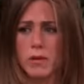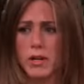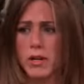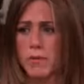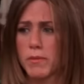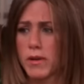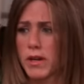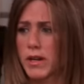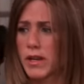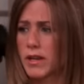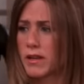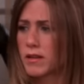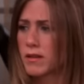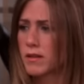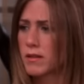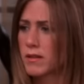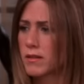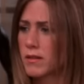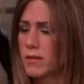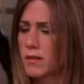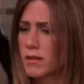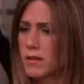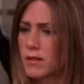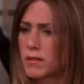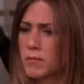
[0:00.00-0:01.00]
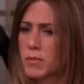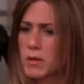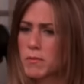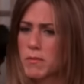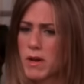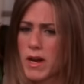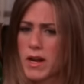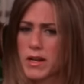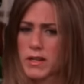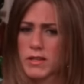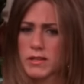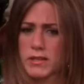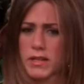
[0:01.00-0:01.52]
anybody, but
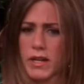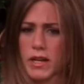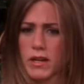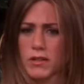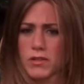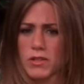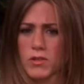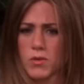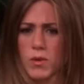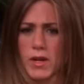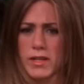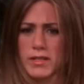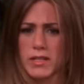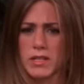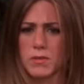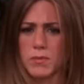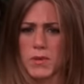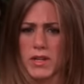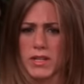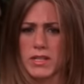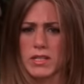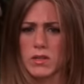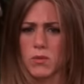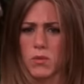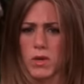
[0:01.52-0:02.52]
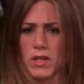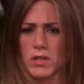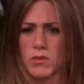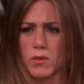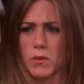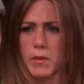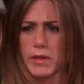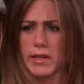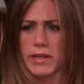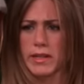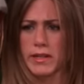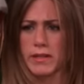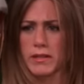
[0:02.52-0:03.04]
Monica's hair is twice as big as it was when
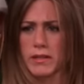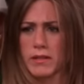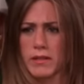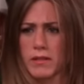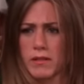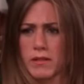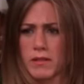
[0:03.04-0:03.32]
we landed.